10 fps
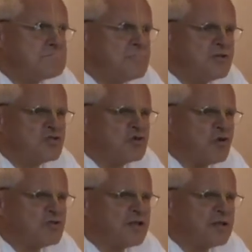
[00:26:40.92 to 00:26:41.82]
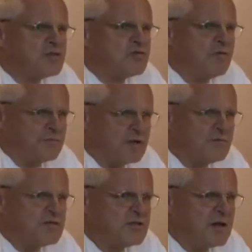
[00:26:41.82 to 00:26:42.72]
this Schlossrettershof, that
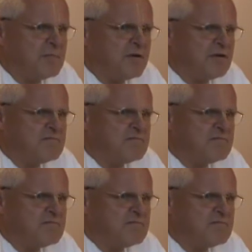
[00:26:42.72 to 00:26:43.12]
was a temple.